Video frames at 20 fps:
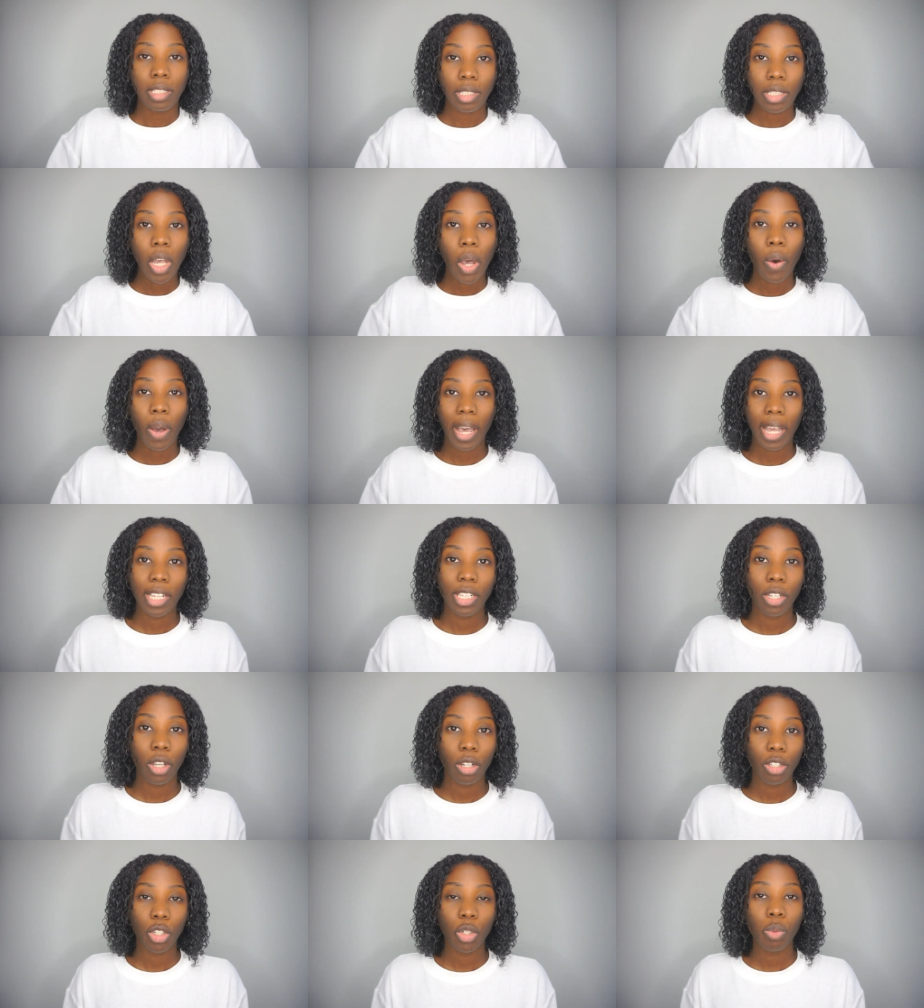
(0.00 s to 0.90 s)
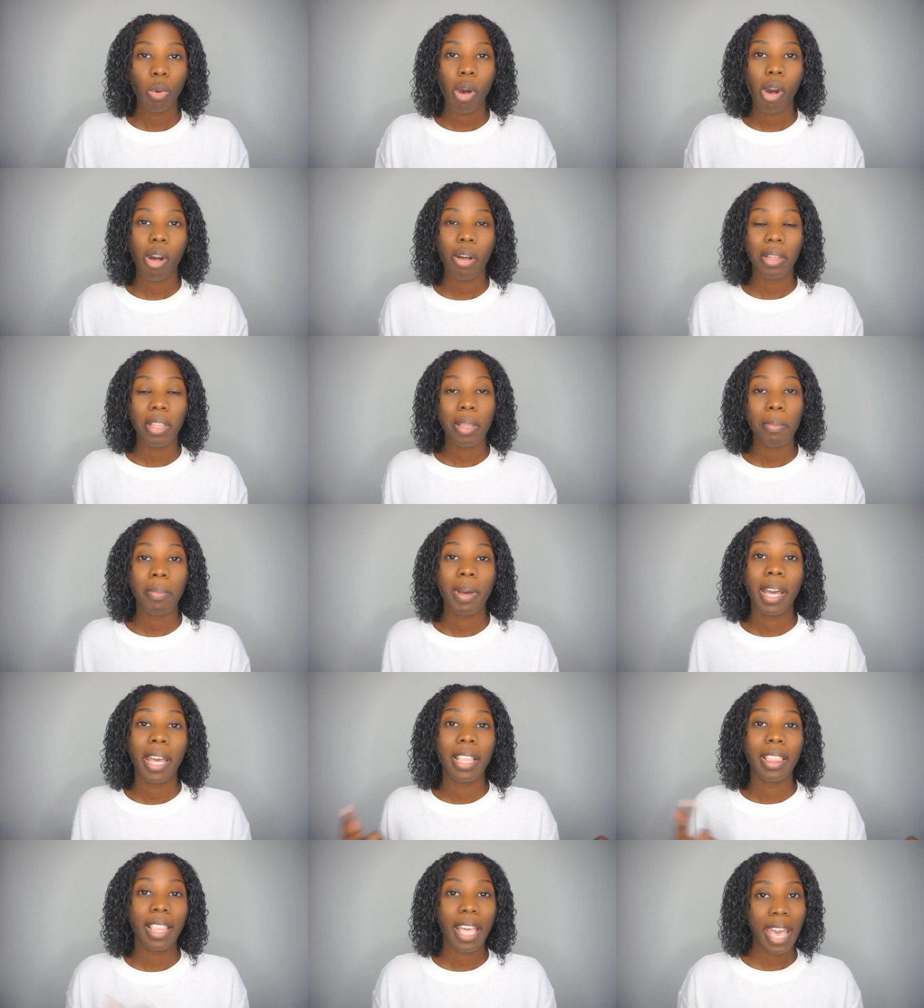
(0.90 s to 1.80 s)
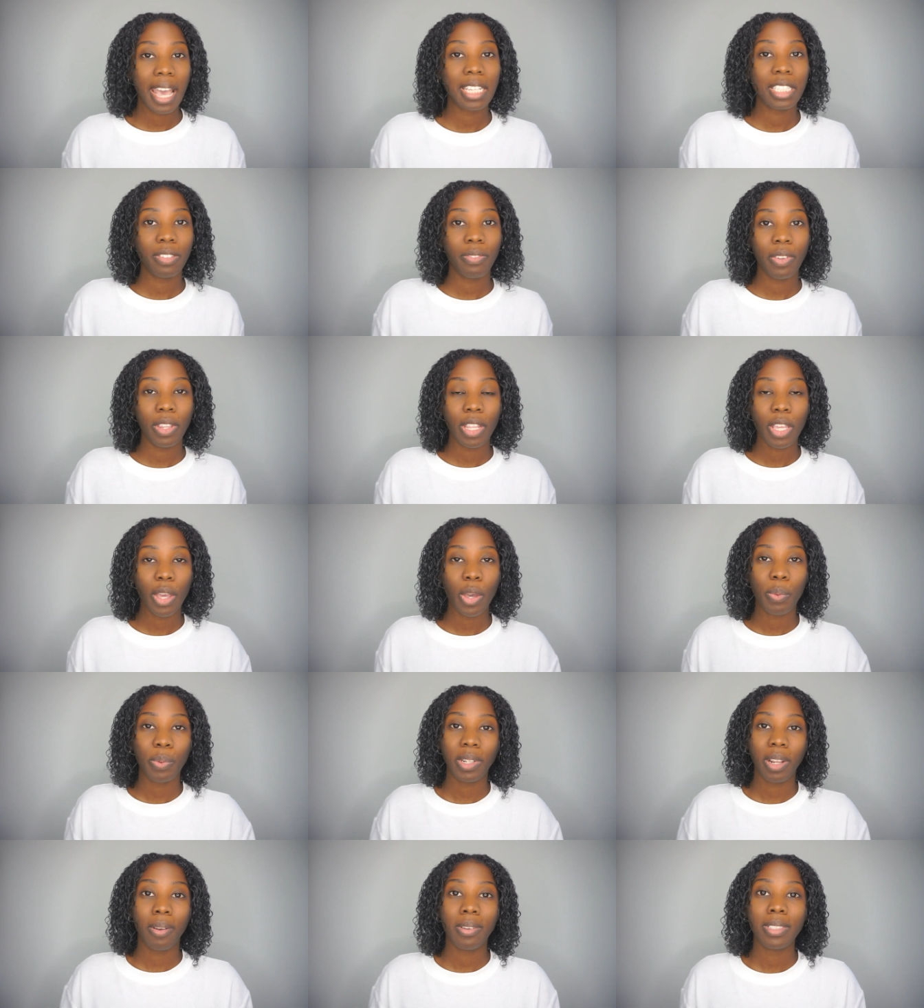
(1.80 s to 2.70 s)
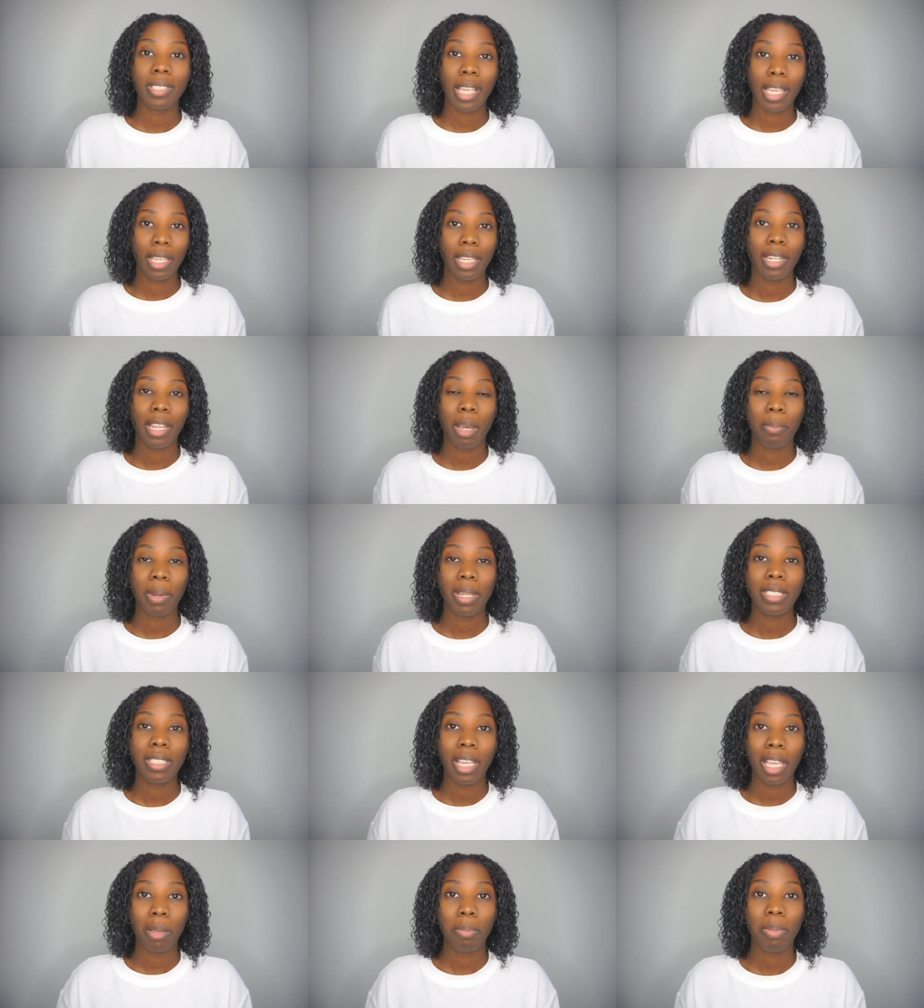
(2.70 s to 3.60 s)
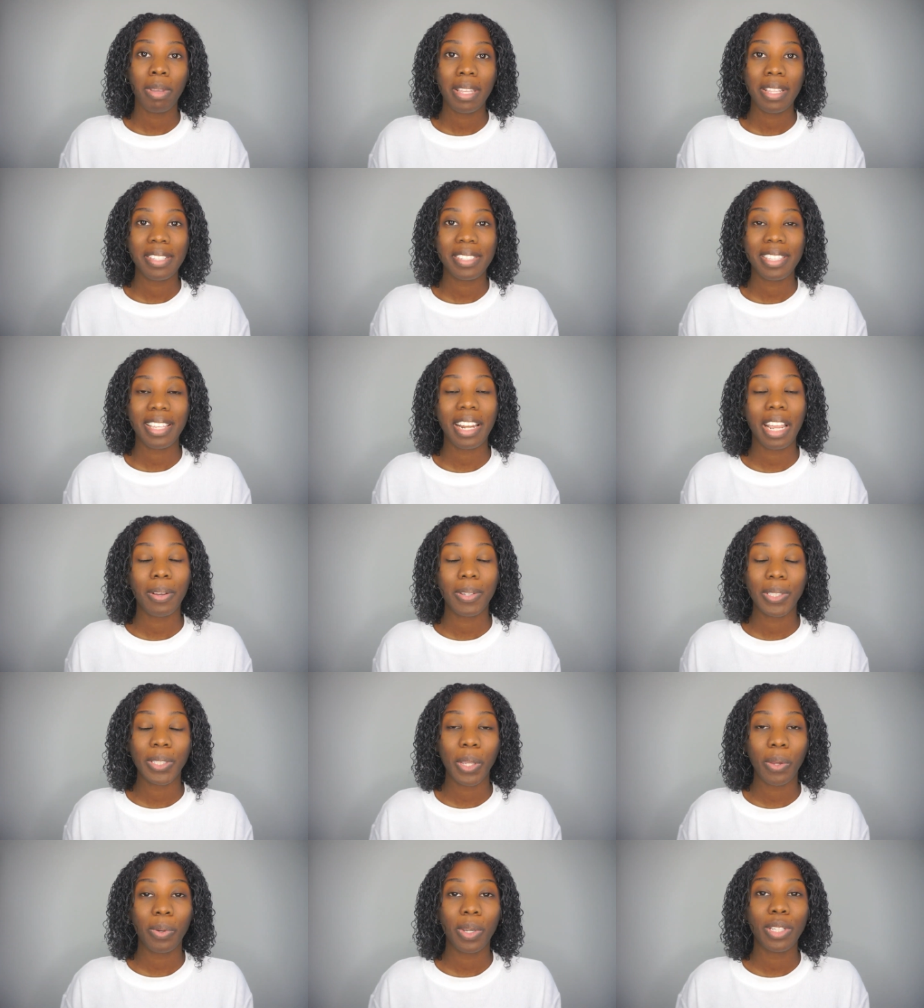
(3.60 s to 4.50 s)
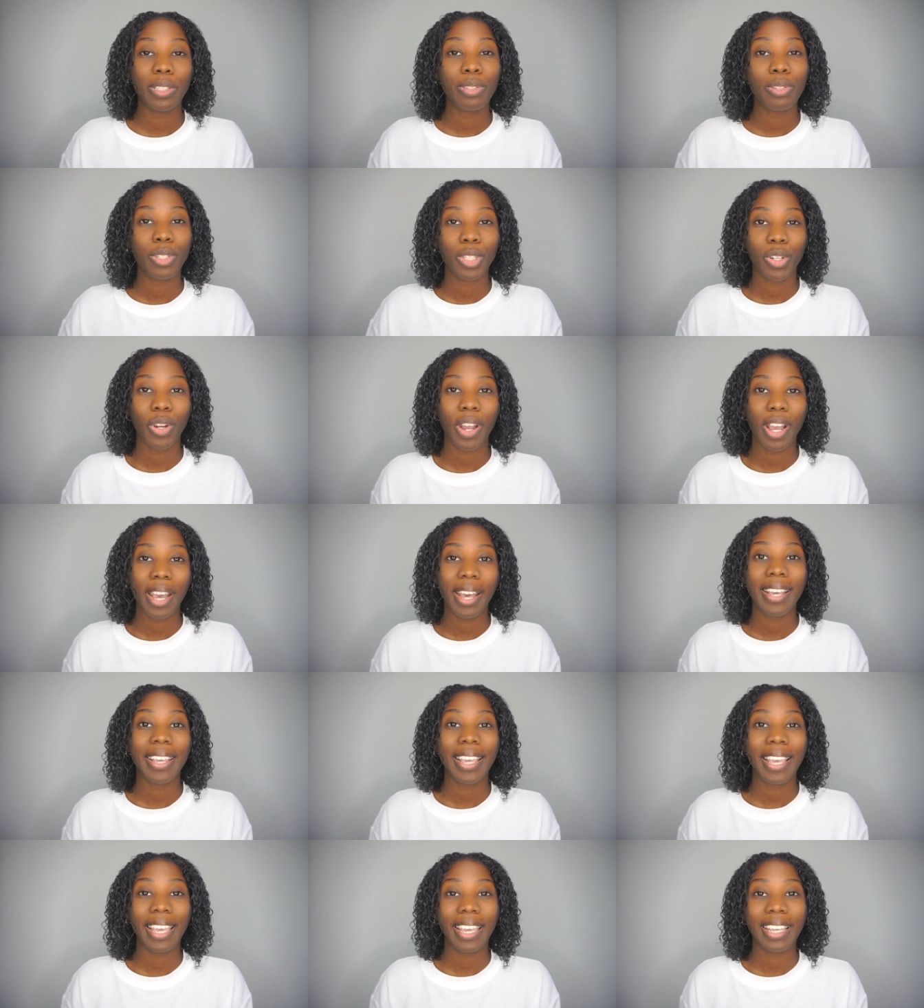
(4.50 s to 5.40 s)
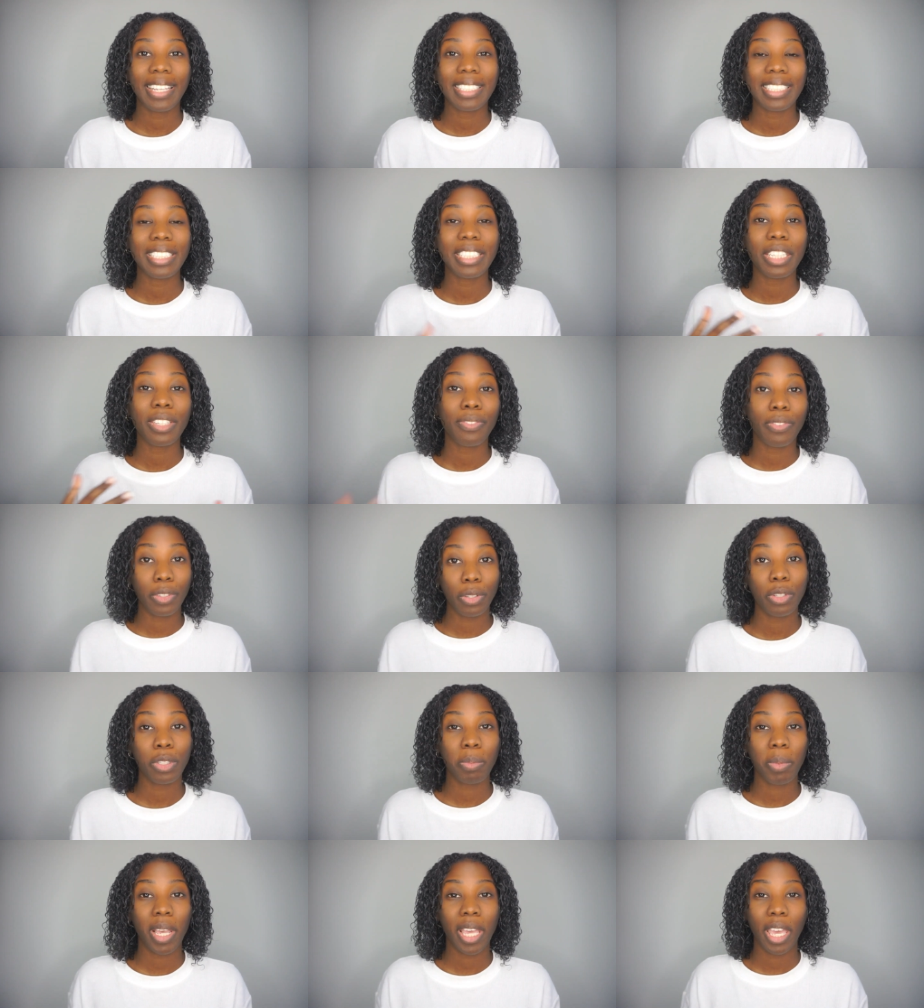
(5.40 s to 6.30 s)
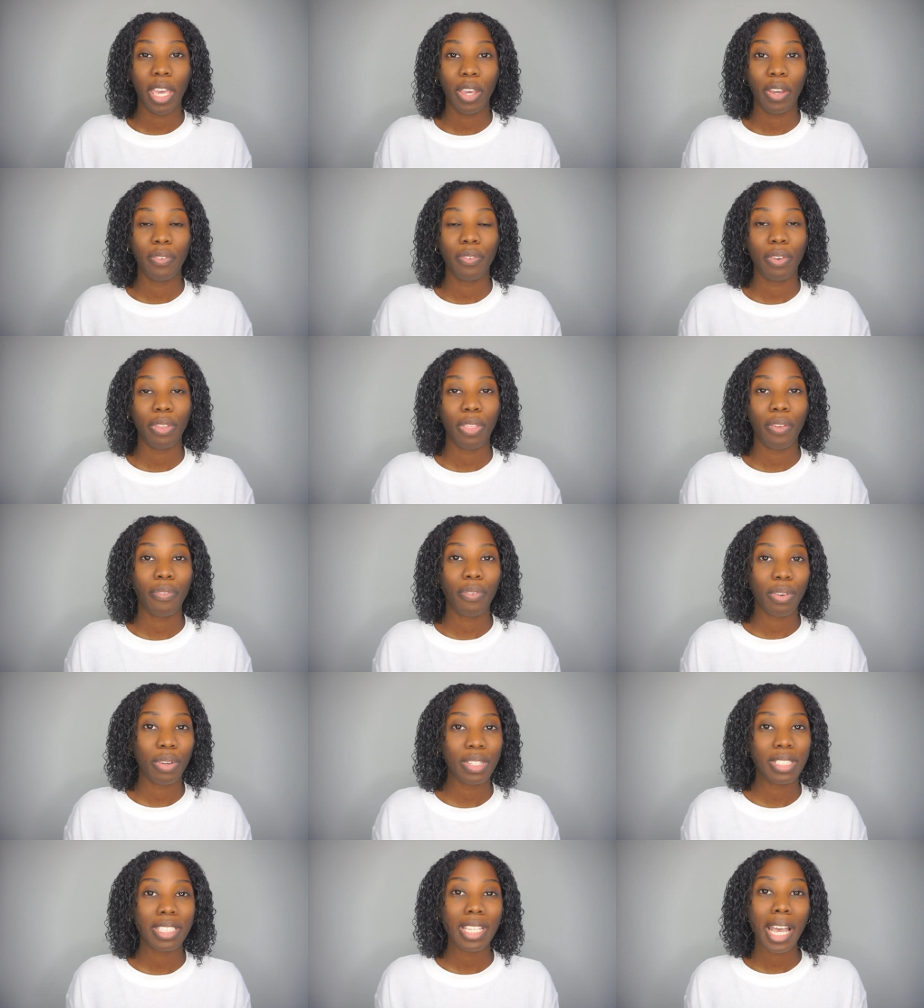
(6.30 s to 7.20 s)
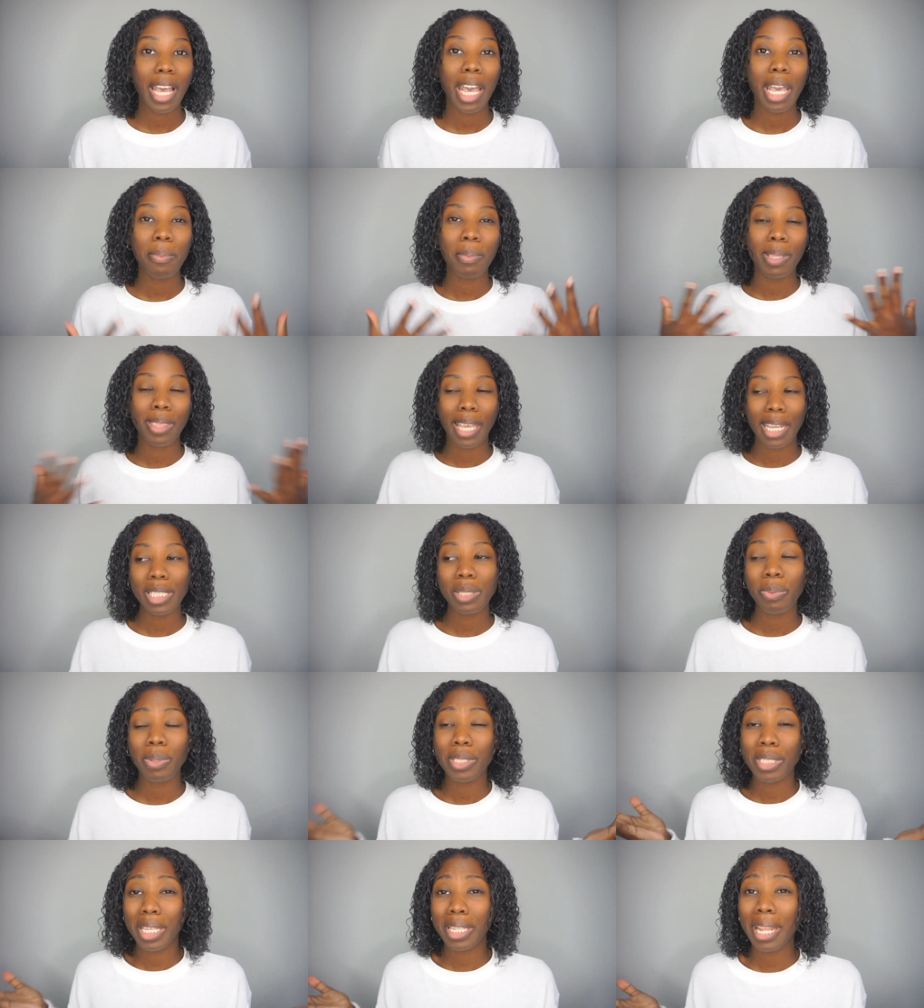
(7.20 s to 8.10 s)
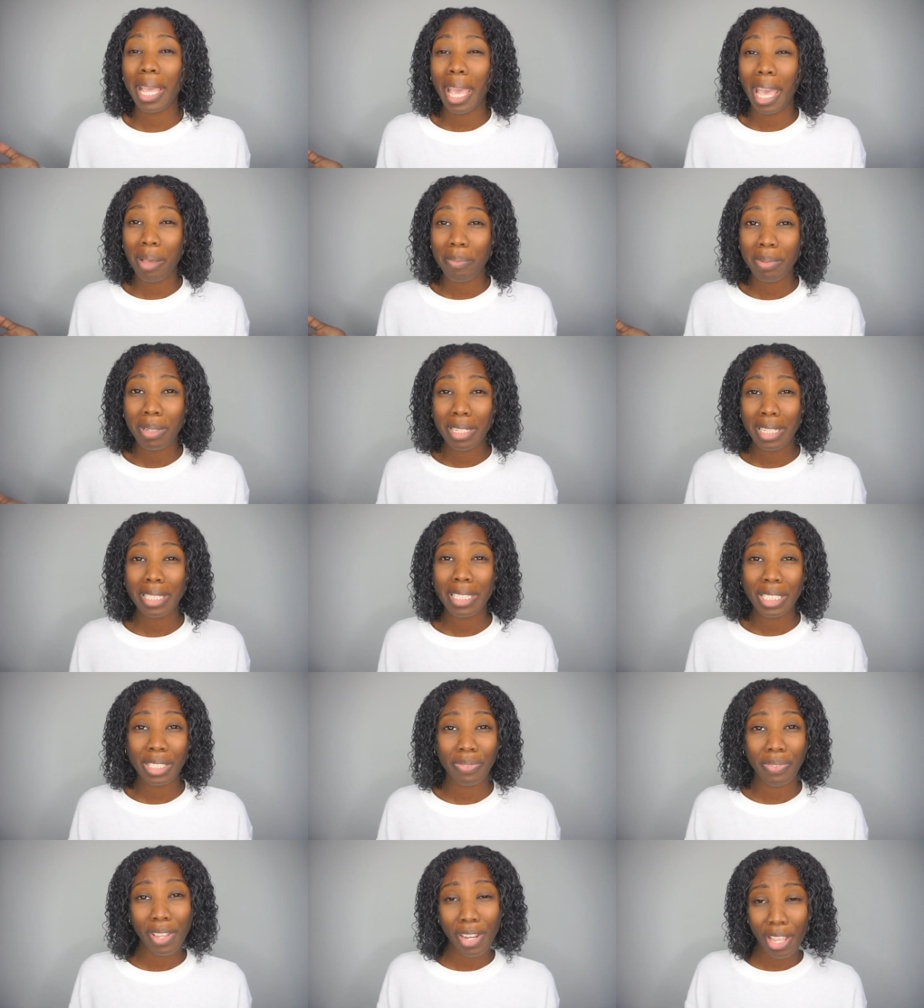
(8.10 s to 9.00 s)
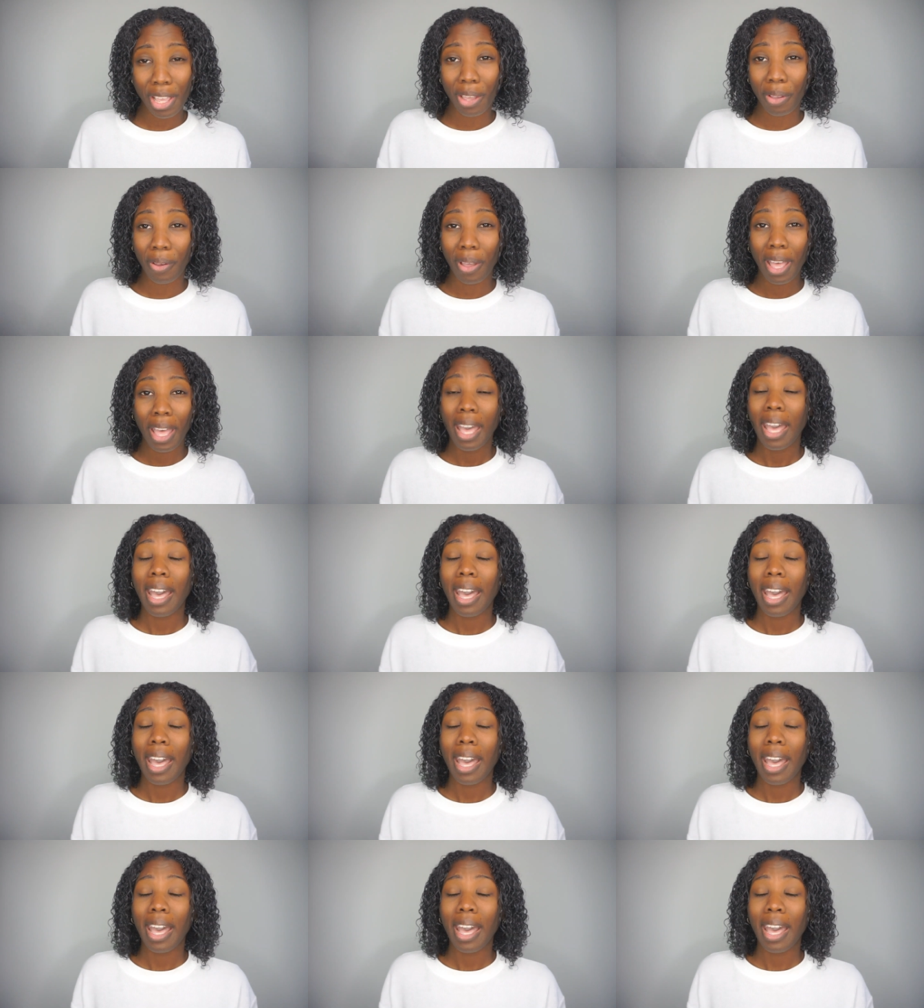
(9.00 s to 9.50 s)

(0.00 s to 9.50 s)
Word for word: So I told you all in my last video when I was taking out my tape-ins that I was going to try and defuse my hair for the first time, and that's what's gonna happen in this video.